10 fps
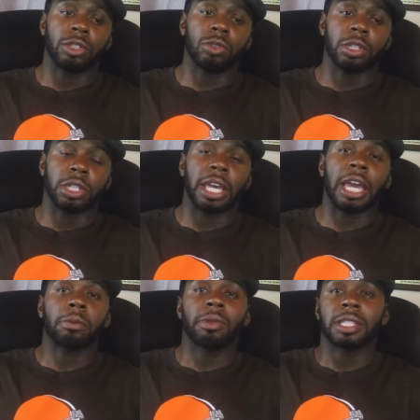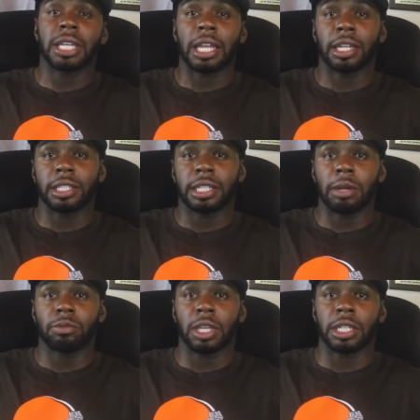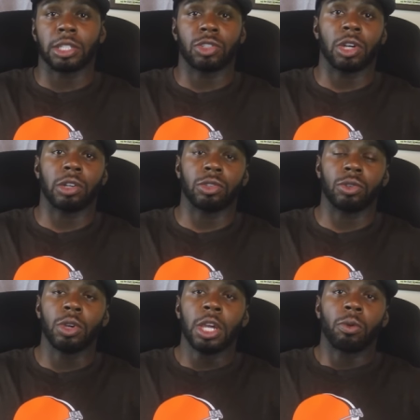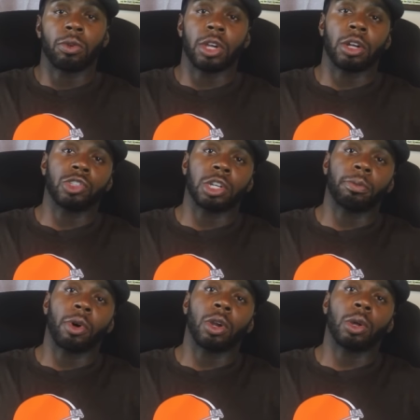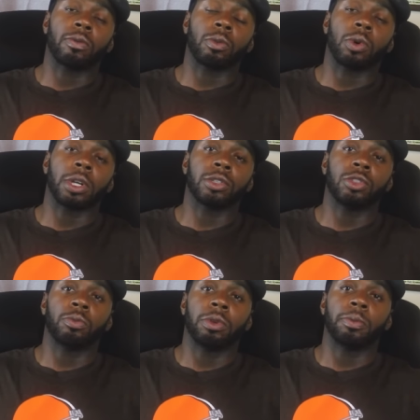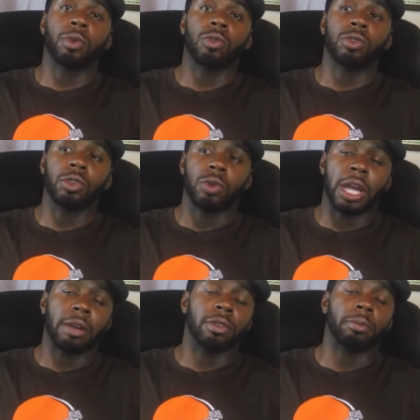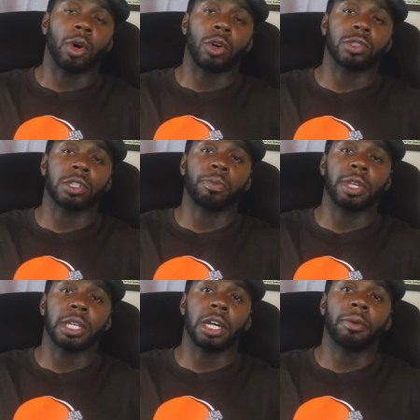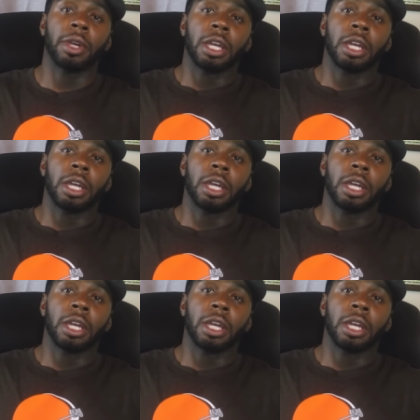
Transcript: do your gang mentality type things that y'all do where y'all jump all over one or two people who do have the balls to speak up